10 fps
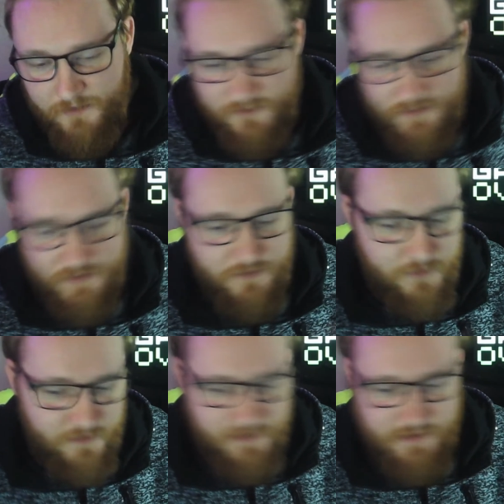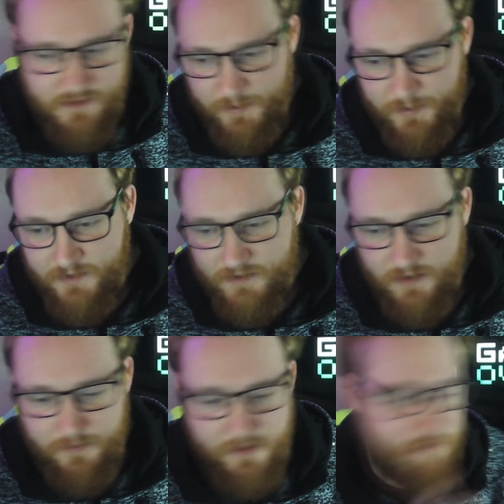Just a few things I've picked up
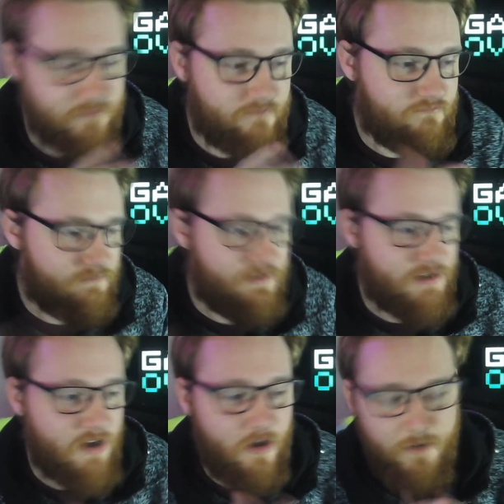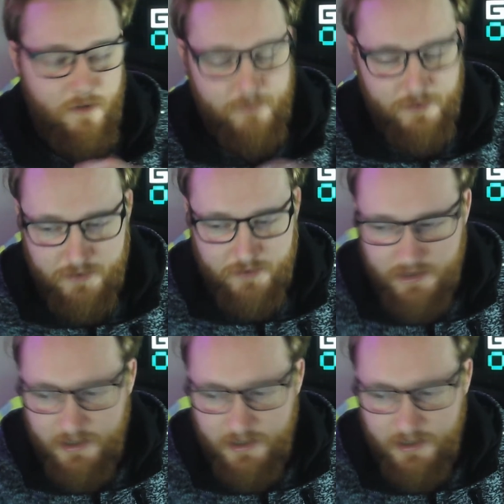in the time I've been doing it.